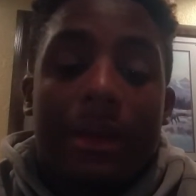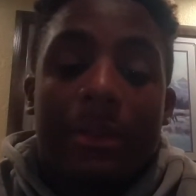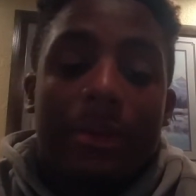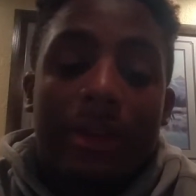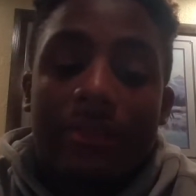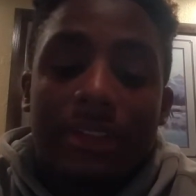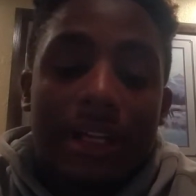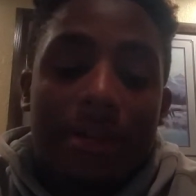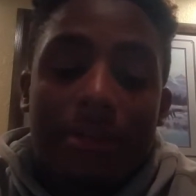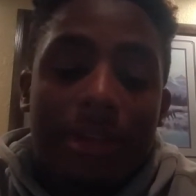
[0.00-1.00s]
we
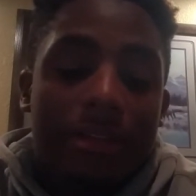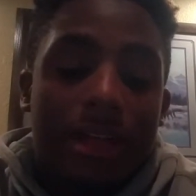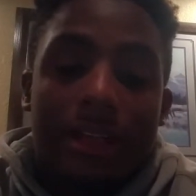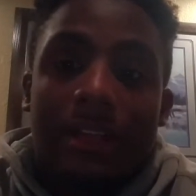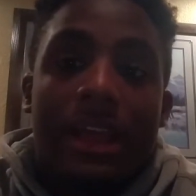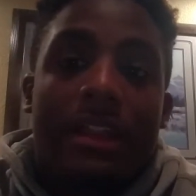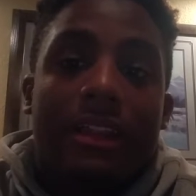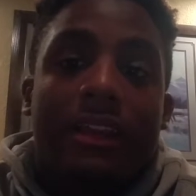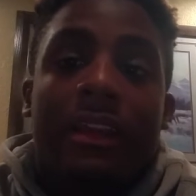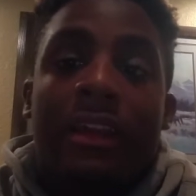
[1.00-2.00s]
had a lot of
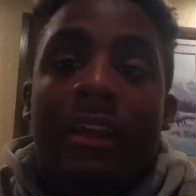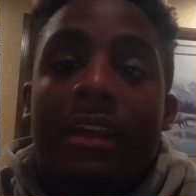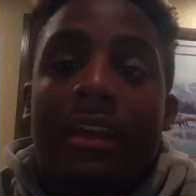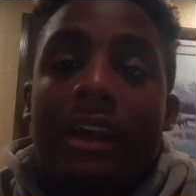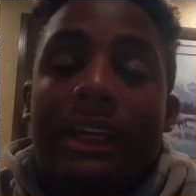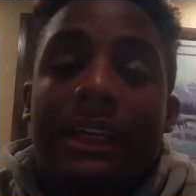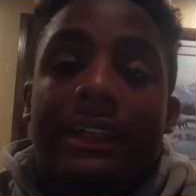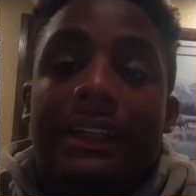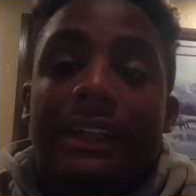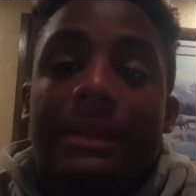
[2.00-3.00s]
talent, and
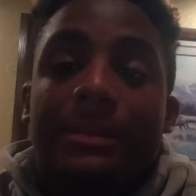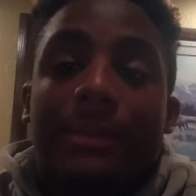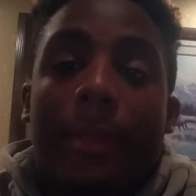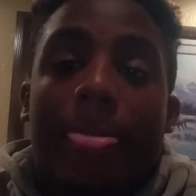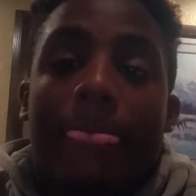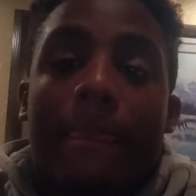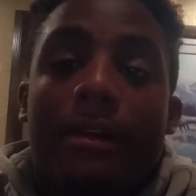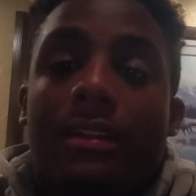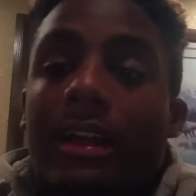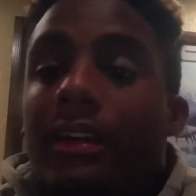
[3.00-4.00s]
a
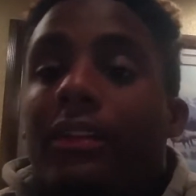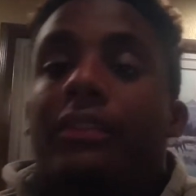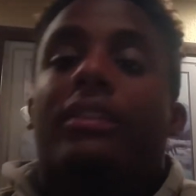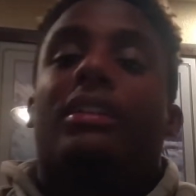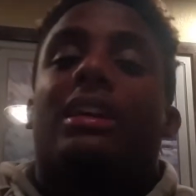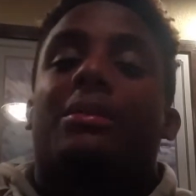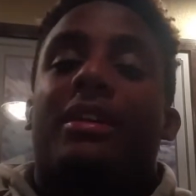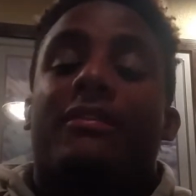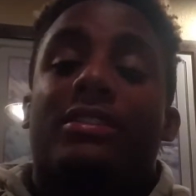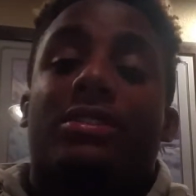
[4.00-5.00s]
lot of my
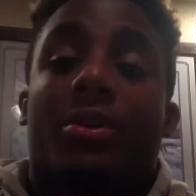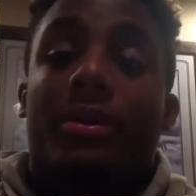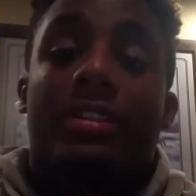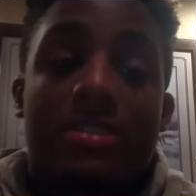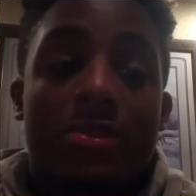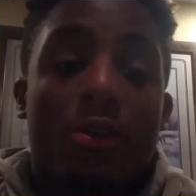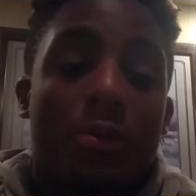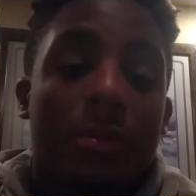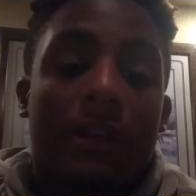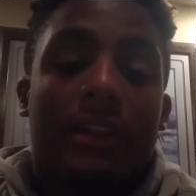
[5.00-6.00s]
friends are going to school,
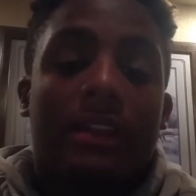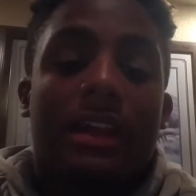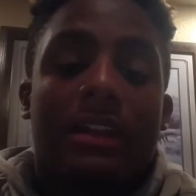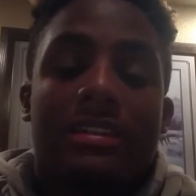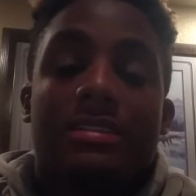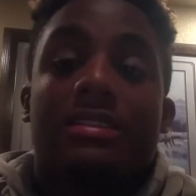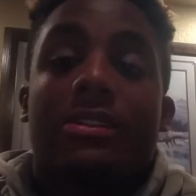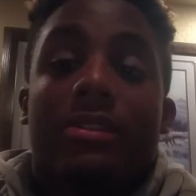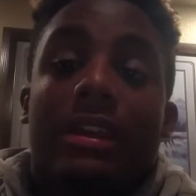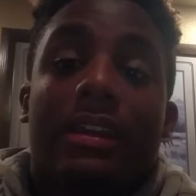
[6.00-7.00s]
but not
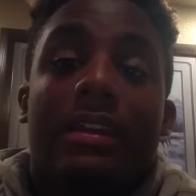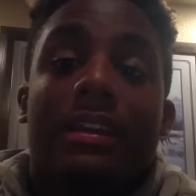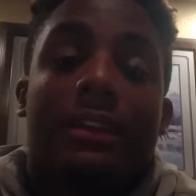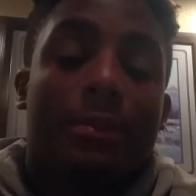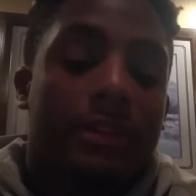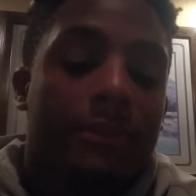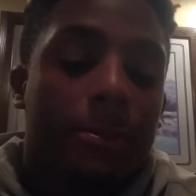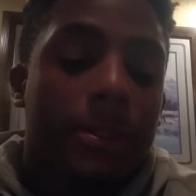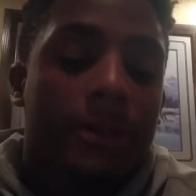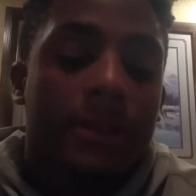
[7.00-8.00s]
necessarily to play
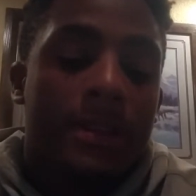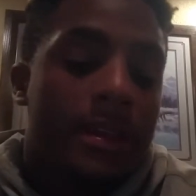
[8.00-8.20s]
football.